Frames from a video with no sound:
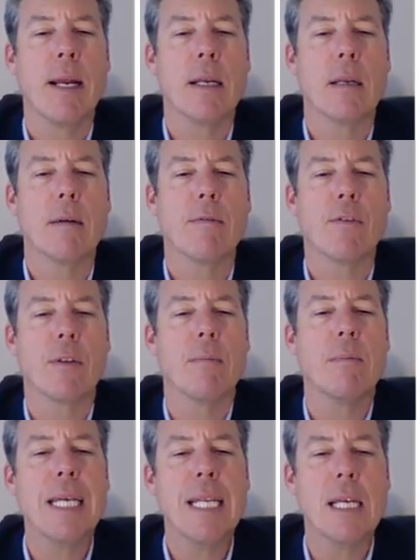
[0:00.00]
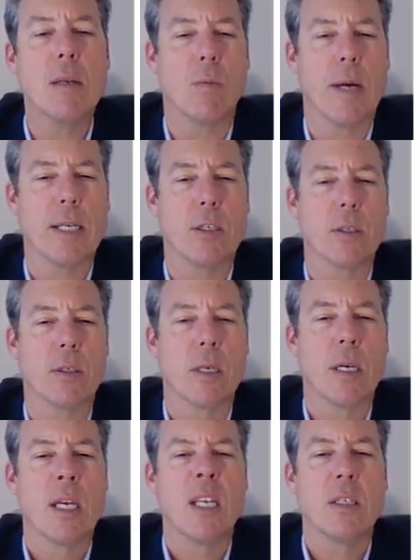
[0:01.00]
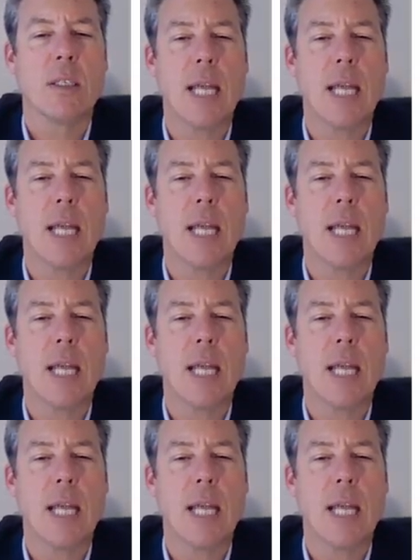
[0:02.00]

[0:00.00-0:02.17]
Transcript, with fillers: all right, for the median wages.